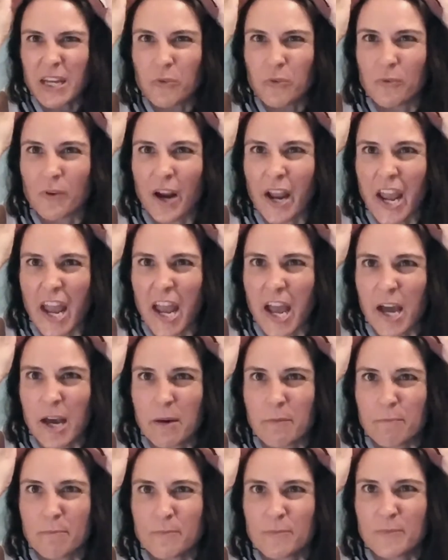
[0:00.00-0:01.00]

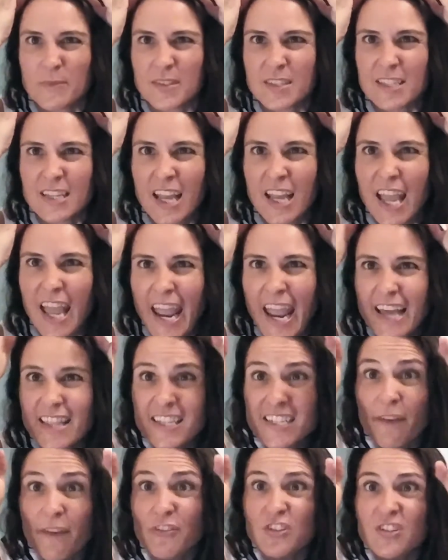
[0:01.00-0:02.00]
ram's. And
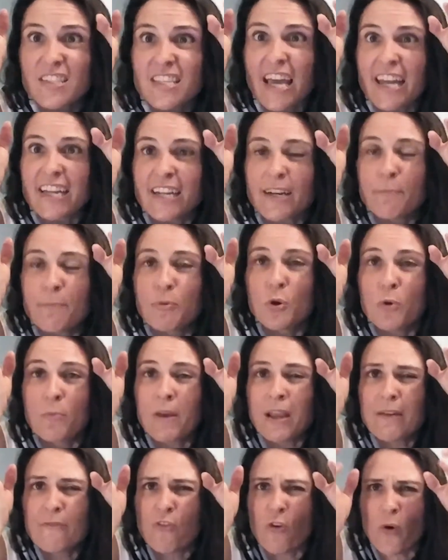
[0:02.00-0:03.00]
the devil said in a
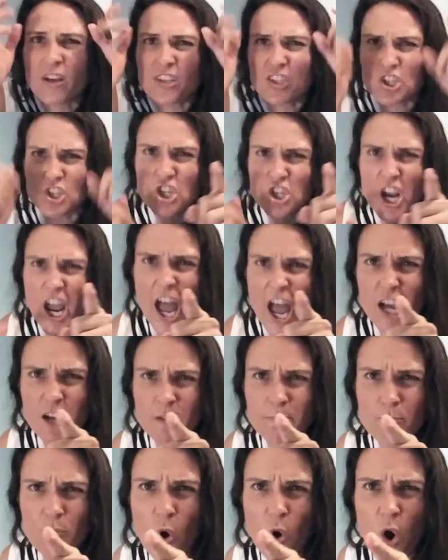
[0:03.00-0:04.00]
booming voice, Jack
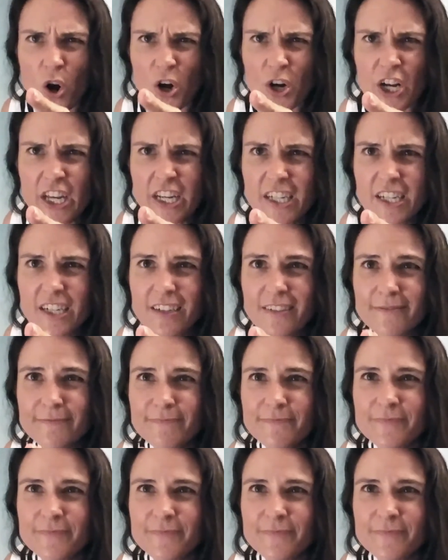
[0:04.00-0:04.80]
Morgan,